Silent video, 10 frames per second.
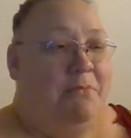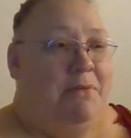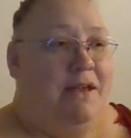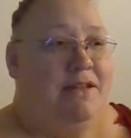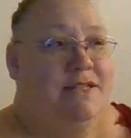
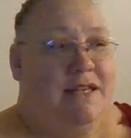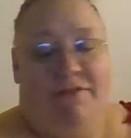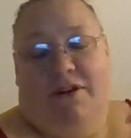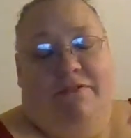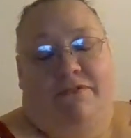Because
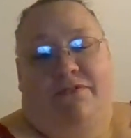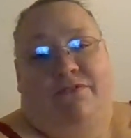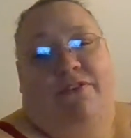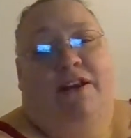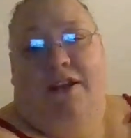even on
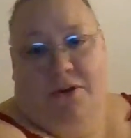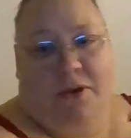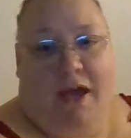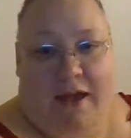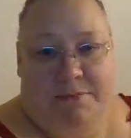video
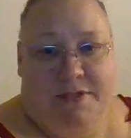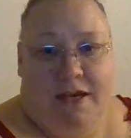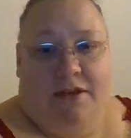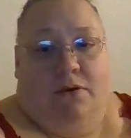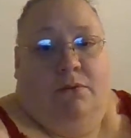games,
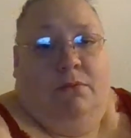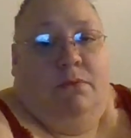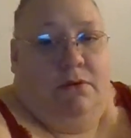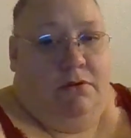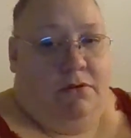I go,
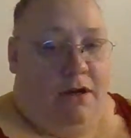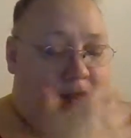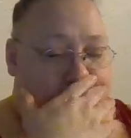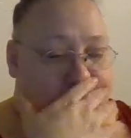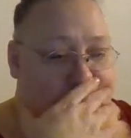"Oh god,
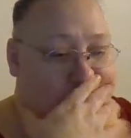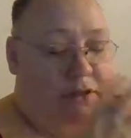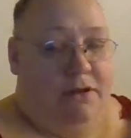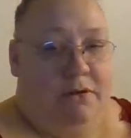it's so tall.